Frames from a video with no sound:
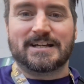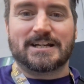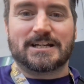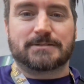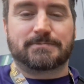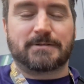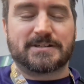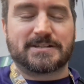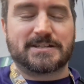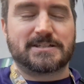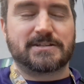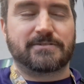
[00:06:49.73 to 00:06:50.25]

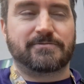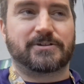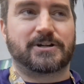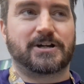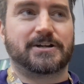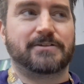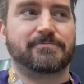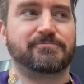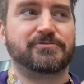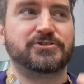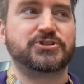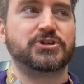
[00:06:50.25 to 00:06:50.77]
especially as it
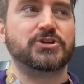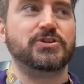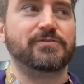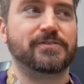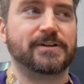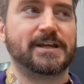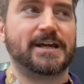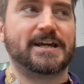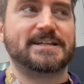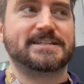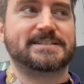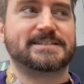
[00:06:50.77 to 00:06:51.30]
kind of
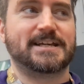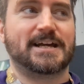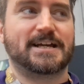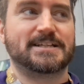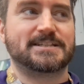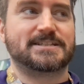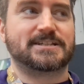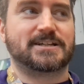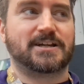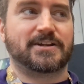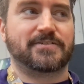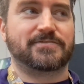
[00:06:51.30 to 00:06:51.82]
rejuvenates
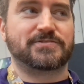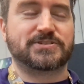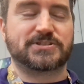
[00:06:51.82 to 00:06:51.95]
that kind of